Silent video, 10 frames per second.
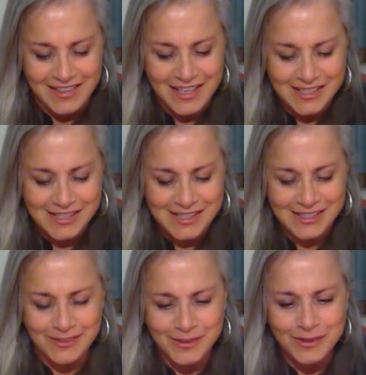yes,
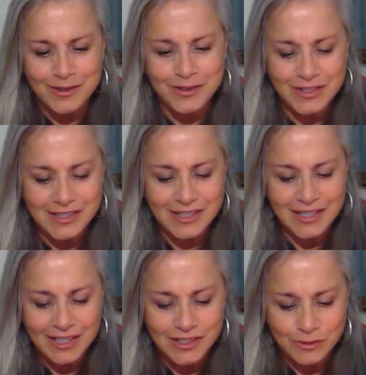all this
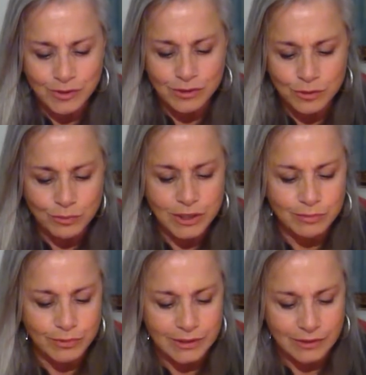connection with new
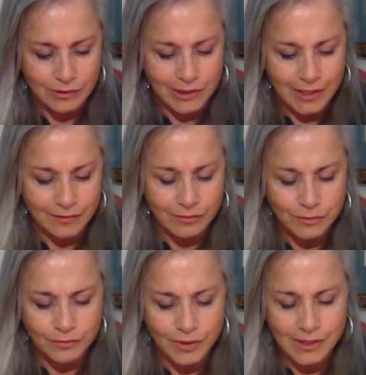people in your life, new
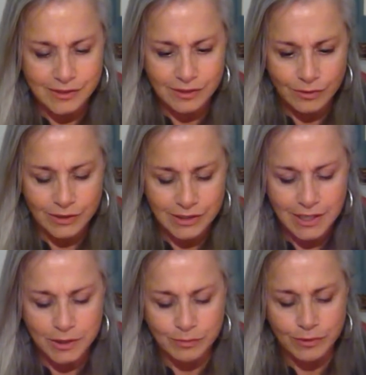friends are going to
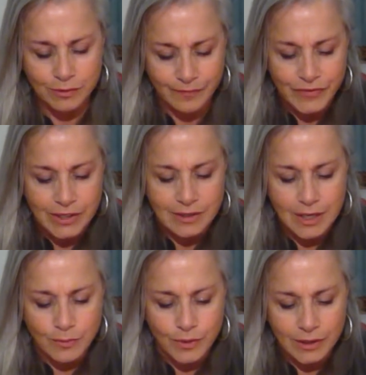help you
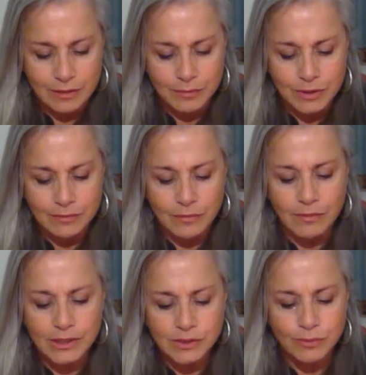network and be
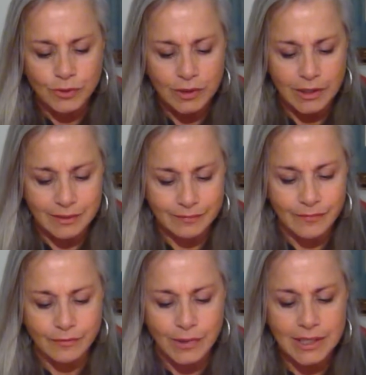much more um,
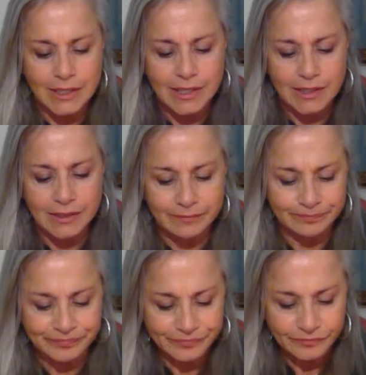radiating.
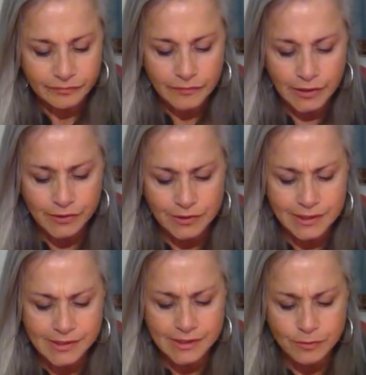So
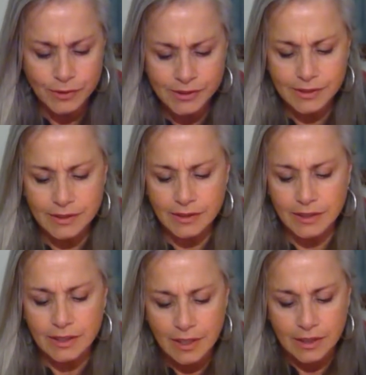let's see what's in the
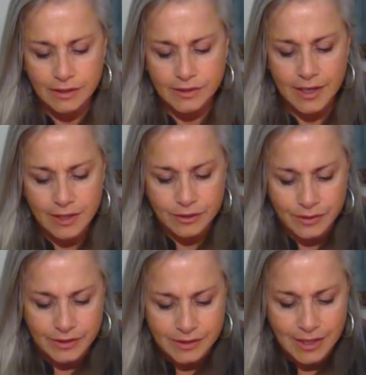tarot, in
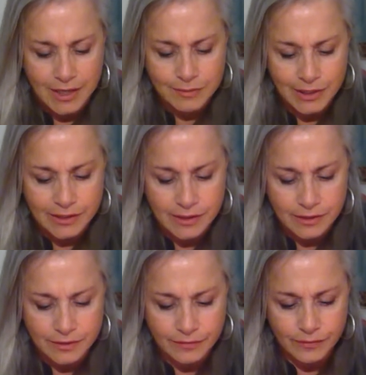the timeline
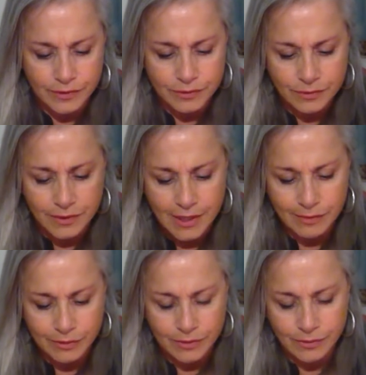here for you,
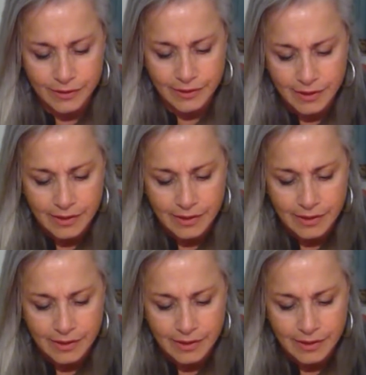Capricorn.